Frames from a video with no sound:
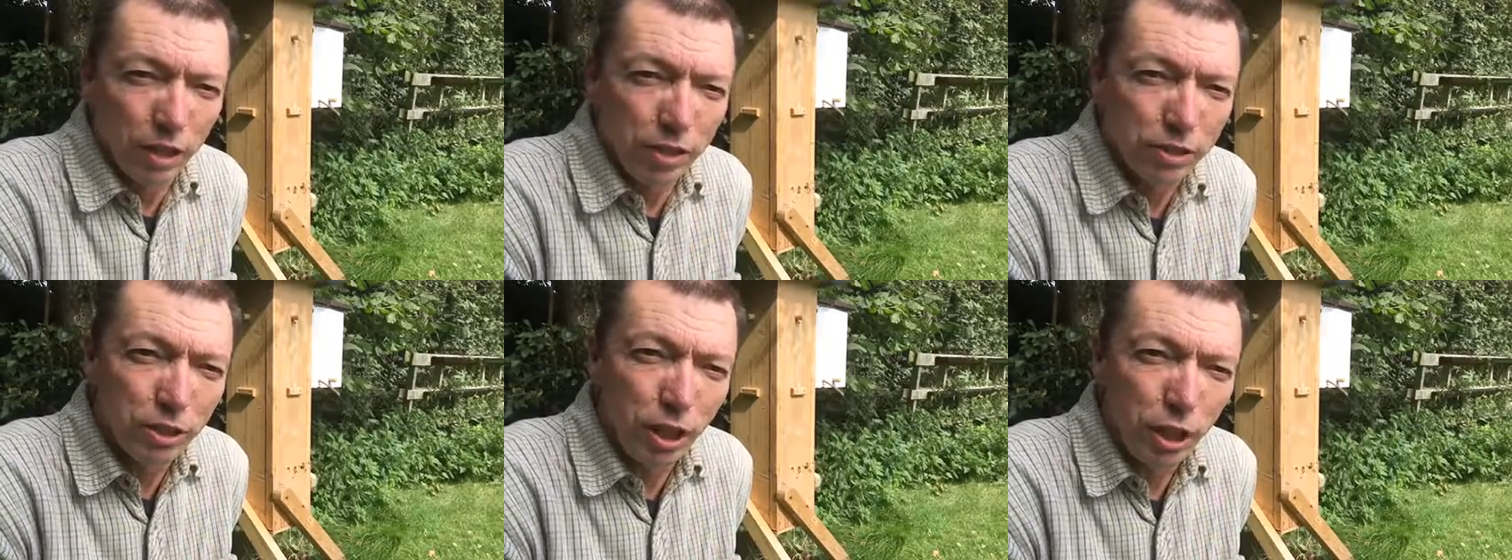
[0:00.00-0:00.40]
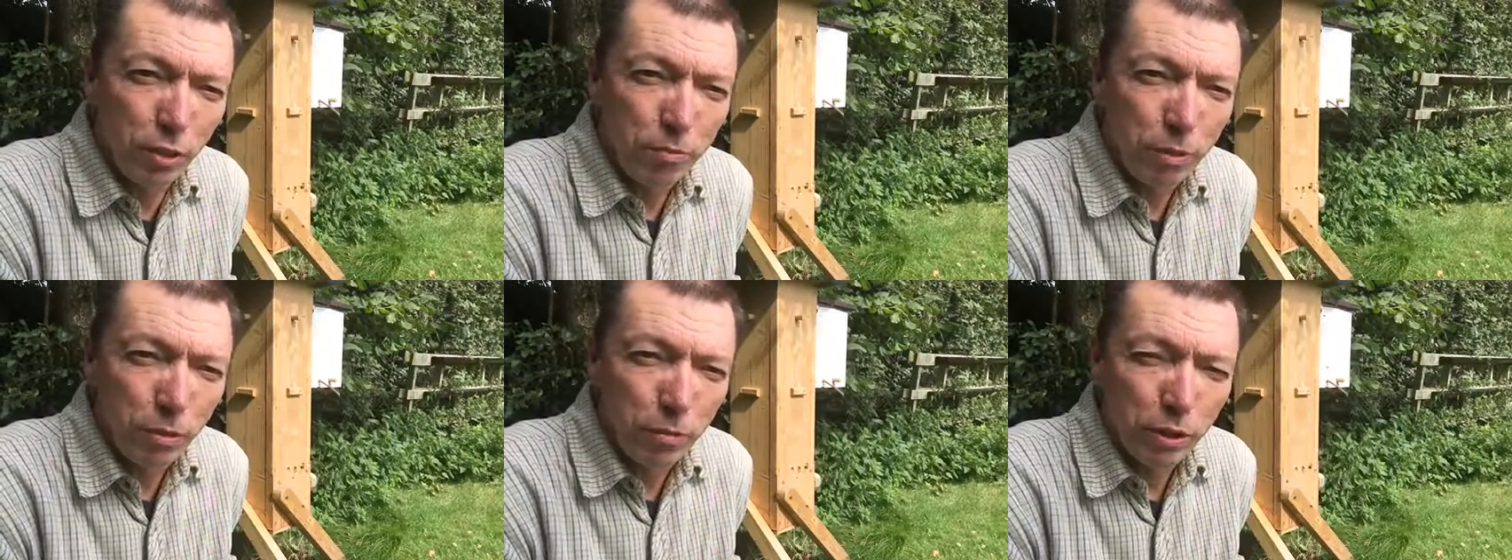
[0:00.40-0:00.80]

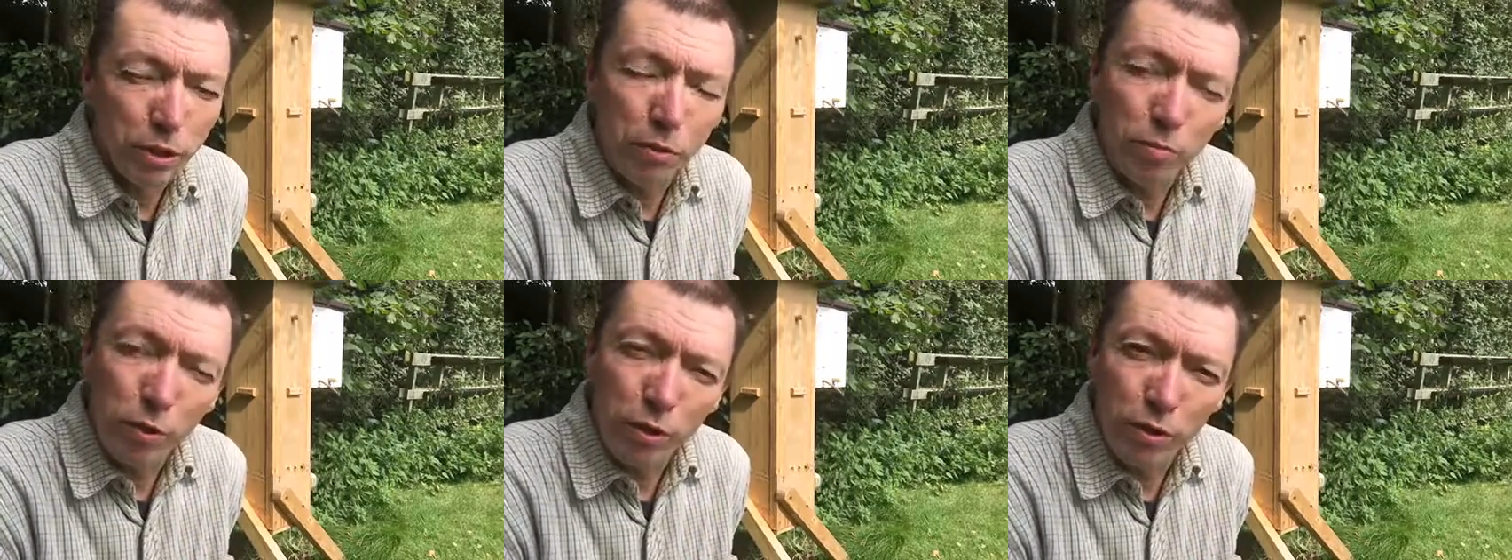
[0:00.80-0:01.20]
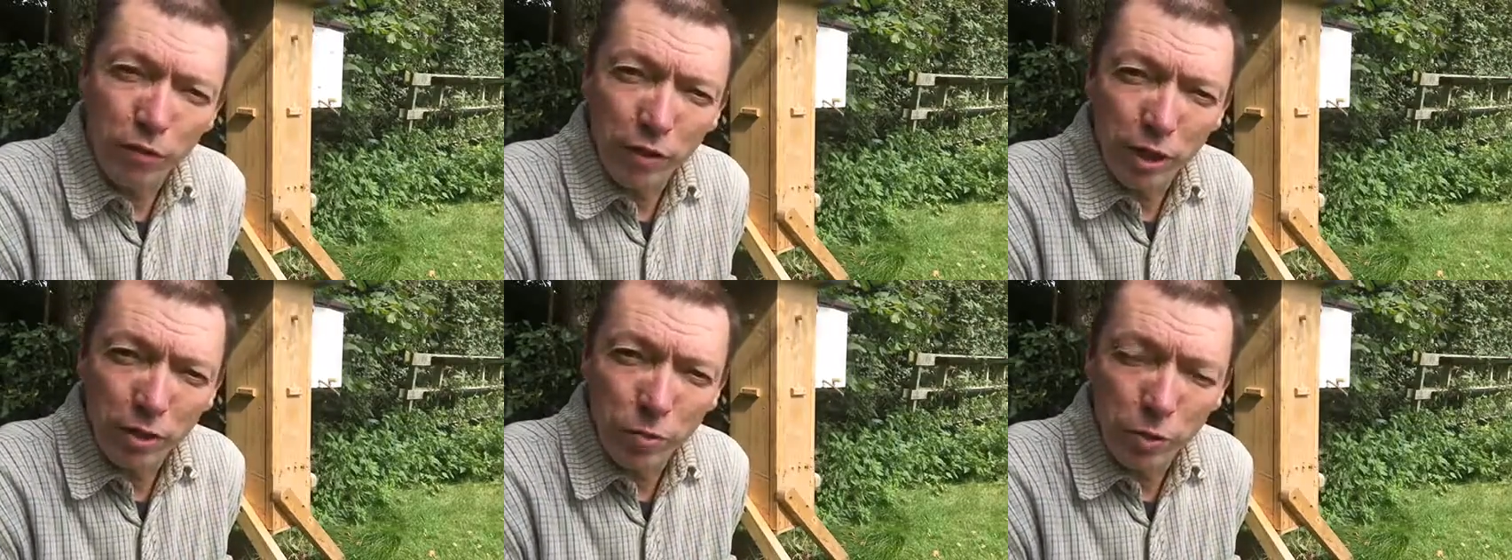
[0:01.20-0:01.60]
So, pebble in the pond
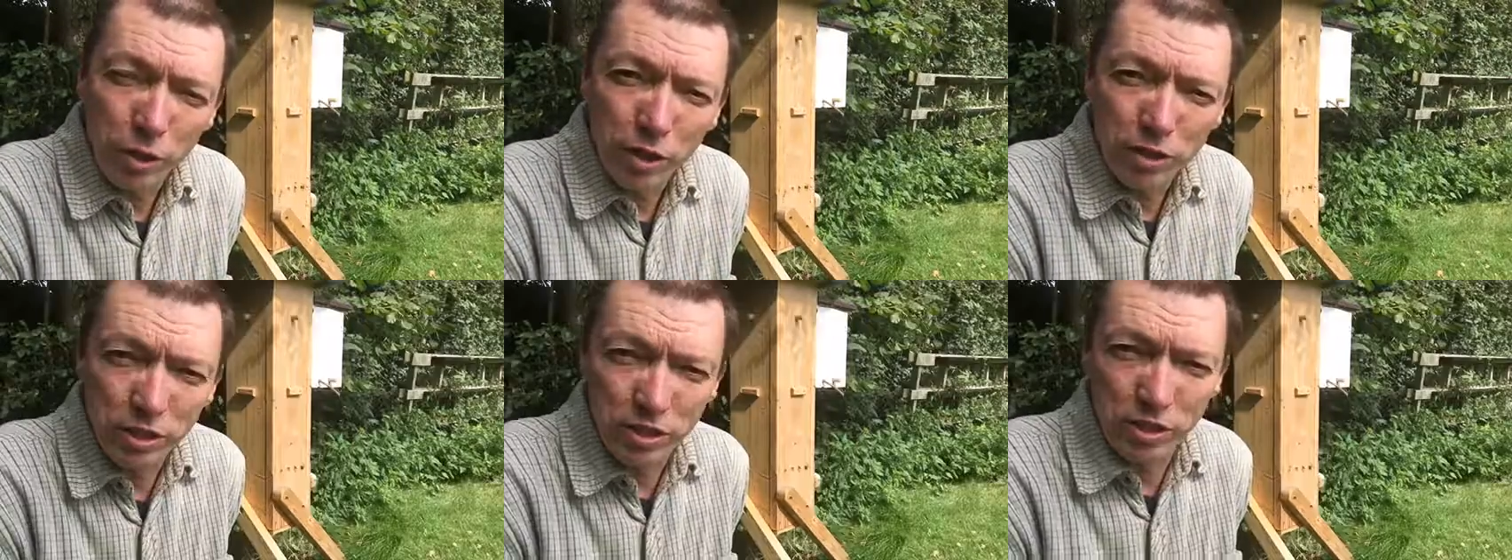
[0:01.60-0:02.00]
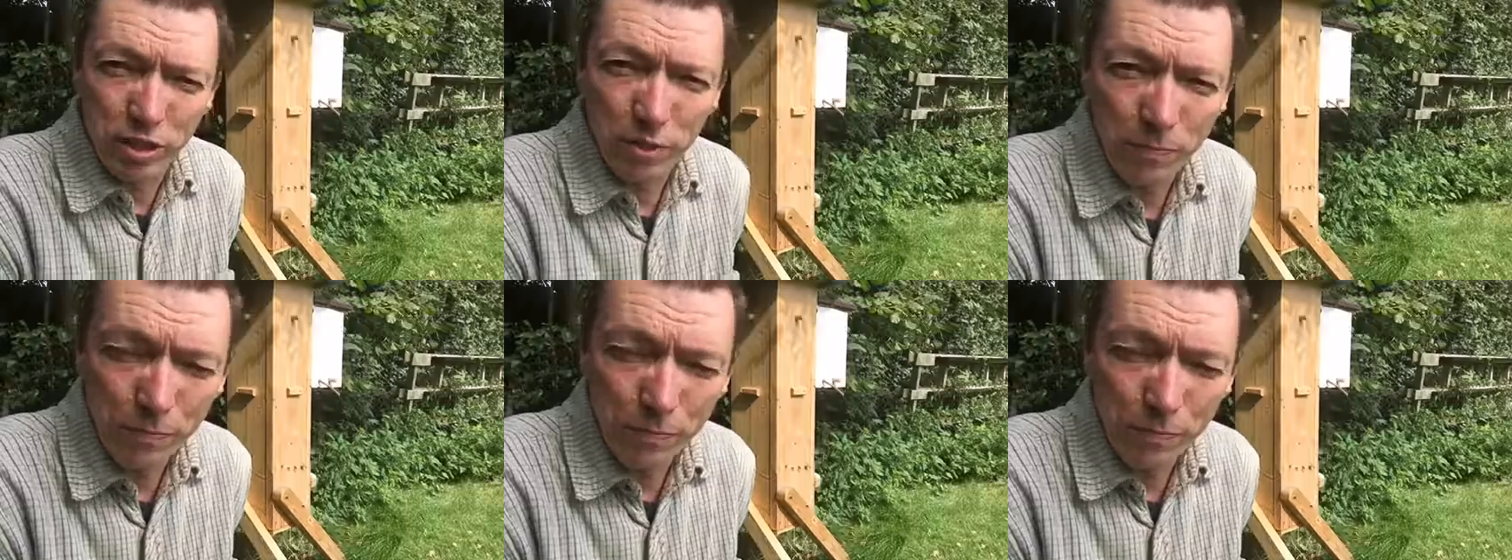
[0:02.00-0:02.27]
effect, what is it?